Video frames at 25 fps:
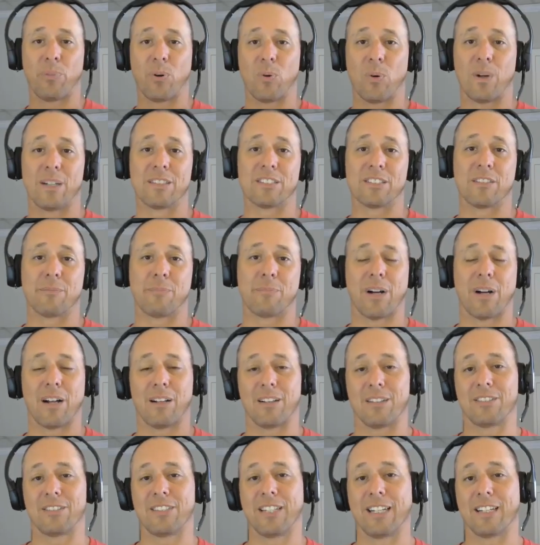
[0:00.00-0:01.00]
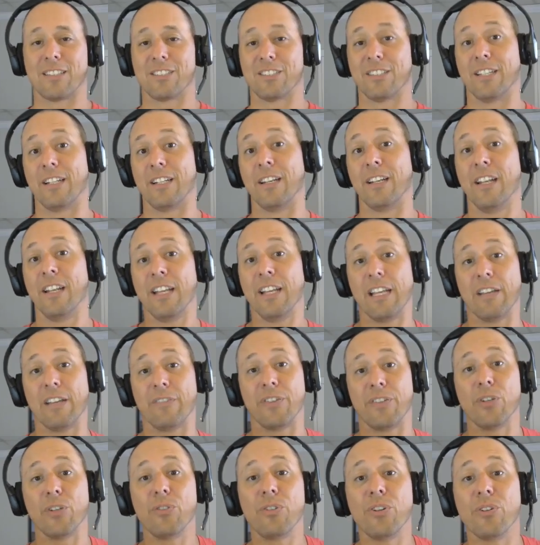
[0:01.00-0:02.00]
points of politics. And
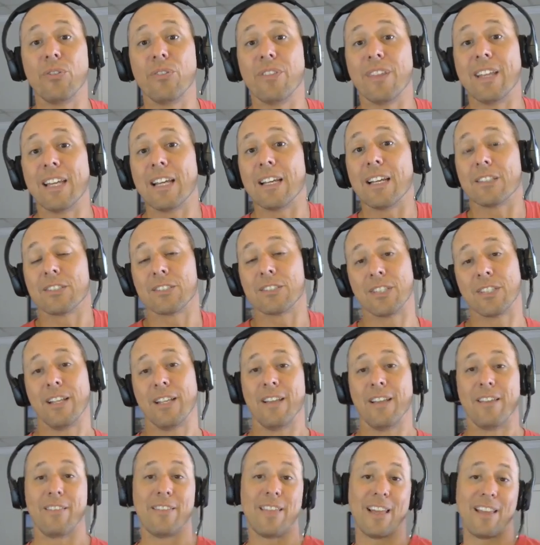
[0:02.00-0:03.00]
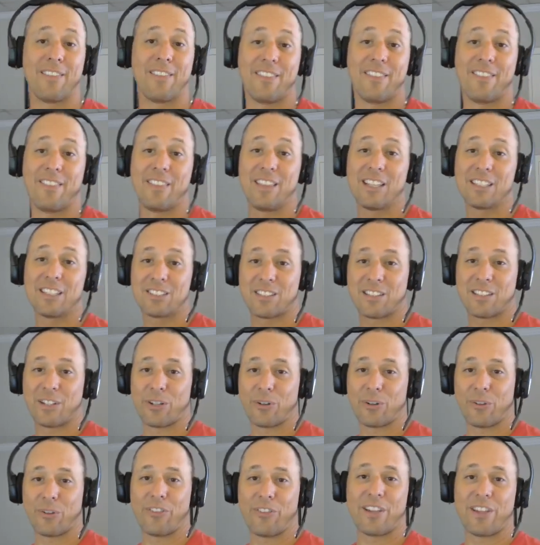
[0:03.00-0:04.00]
if you do this, then this
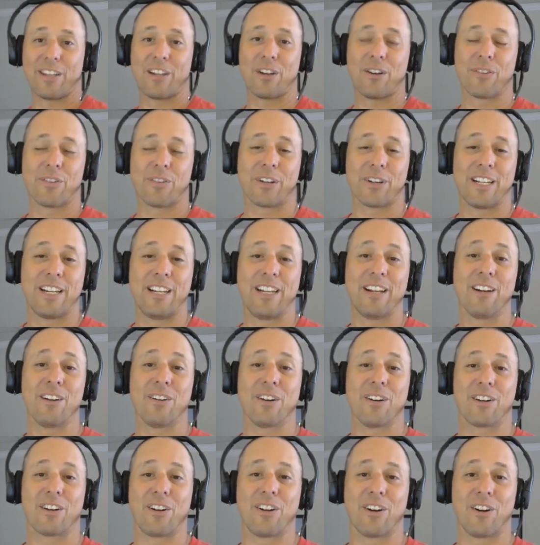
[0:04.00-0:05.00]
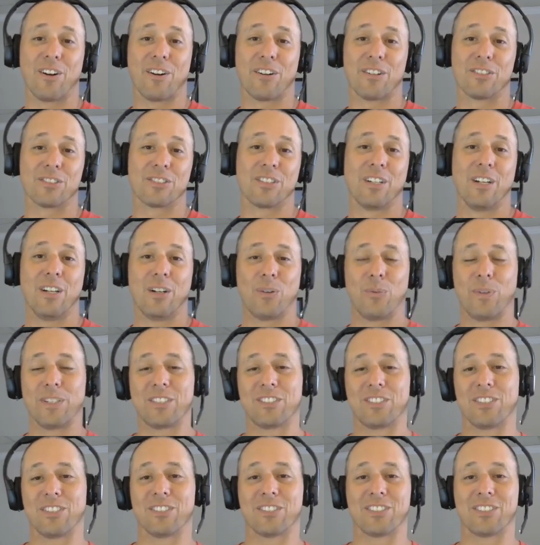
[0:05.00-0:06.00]
little thing over here occurs,
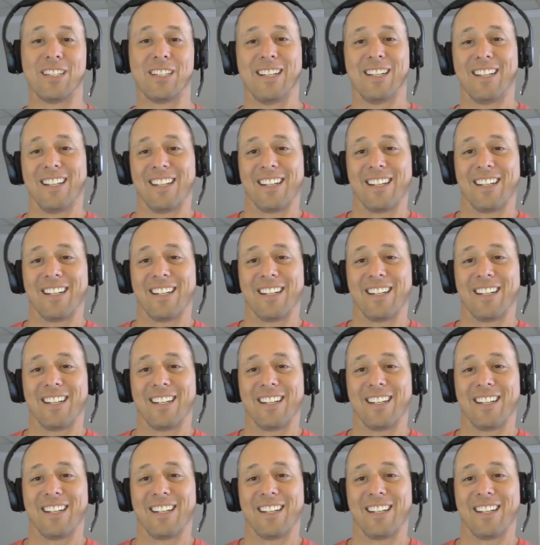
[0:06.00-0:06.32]
which is,